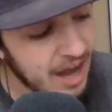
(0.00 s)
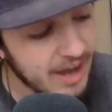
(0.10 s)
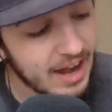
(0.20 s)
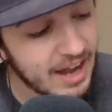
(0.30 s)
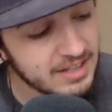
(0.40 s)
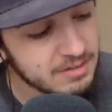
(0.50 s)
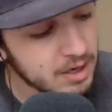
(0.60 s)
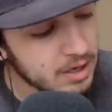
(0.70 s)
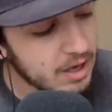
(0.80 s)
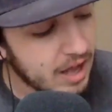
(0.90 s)
I, I
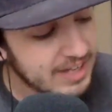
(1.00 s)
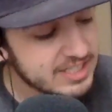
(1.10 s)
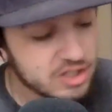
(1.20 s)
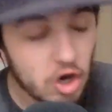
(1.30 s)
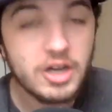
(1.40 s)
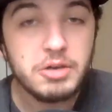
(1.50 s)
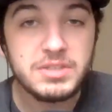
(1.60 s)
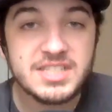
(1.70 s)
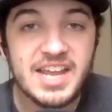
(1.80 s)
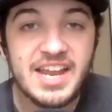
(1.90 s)
I started
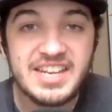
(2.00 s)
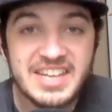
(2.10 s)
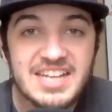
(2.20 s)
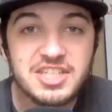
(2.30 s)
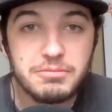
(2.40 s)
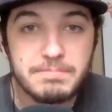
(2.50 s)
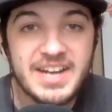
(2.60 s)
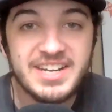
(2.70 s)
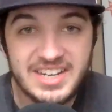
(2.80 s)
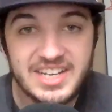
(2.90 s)
with saying yes, you
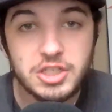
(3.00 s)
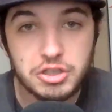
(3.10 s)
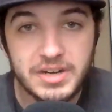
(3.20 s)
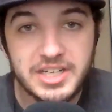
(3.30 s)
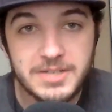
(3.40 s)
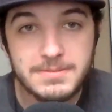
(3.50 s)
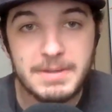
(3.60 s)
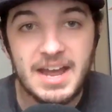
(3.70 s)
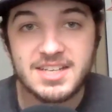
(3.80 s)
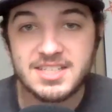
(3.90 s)
might need to trade
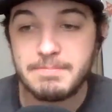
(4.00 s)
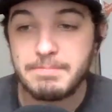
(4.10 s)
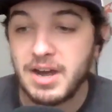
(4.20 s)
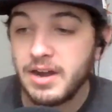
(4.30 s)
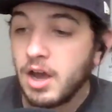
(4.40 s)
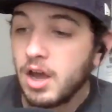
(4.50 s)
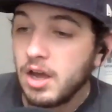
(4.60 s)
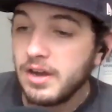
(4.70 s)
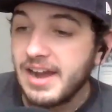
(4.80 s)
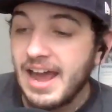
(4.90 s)
James Paxton, but
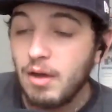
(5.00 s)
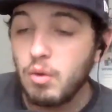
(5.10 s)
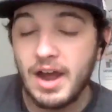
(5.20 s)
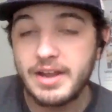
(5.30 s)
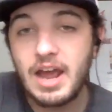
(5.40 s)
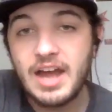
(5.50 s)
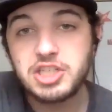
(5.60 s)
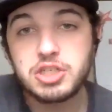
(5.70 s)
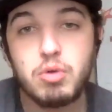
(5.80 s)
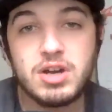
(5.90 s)
now I I
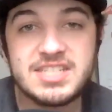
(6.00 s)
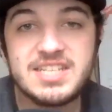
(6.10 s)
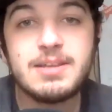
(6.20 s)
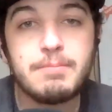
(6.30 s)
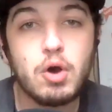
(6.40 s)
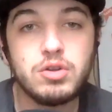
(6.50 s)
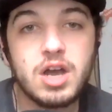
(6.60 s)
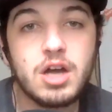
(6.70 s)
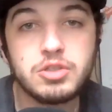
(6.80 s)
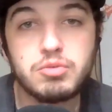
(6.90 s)
just want to see them
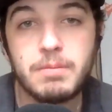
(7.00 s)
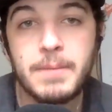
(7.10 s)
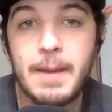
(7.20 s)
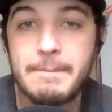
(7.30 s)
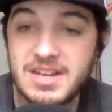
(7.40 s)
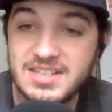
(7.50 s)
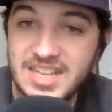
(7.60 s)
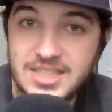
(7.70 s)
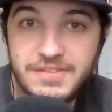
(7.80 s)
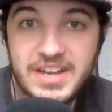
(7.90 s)
hold on to him
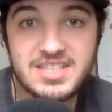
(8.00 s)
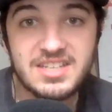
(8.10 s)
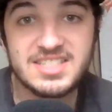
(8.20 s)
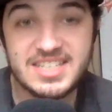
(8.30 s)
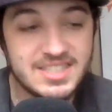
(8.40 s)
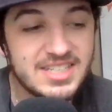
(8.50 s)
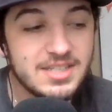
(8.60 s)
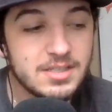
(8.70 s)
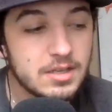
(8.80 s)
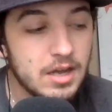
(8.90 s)
because let's face it, since
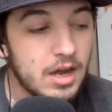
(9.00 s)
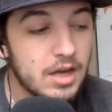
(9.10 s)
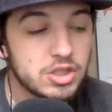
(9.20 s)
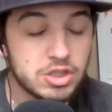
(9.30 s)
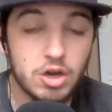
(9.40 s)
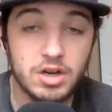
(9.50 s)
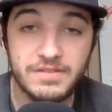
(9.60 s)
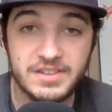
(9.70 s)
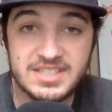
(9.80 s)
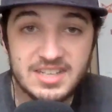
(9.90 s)
he's uh,
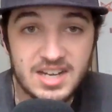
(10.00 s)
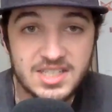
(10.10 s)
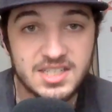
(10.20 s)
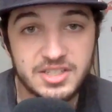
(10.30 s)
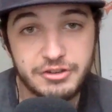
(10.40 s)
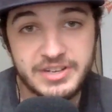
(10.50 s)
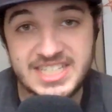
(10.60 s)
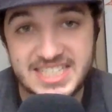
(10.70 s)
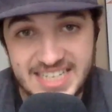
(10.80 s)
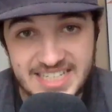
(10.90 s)
started for the Sox this year,
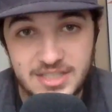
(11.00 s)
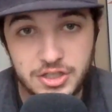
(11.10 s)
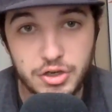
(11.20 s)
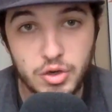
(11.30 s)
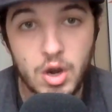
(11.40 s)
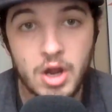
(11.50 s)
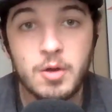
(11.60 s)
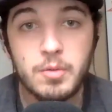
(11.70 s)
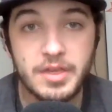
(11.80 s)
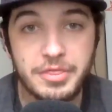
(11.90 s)
he's six and two
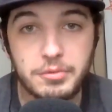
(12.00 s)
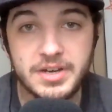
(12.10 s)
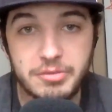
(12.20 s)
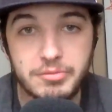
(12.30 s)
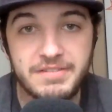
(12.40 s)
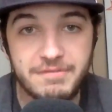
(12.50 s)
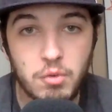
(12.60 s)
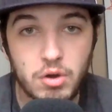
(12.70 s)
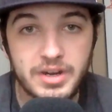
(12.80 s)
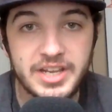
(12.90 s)
with a three three
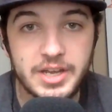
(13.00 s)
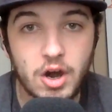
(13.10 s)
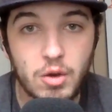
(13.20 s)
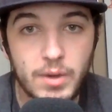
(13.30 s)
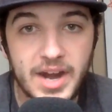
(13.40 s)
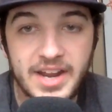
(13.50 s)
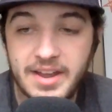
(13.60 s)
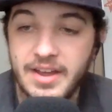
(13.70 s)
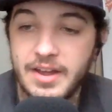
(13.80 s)
four ERA.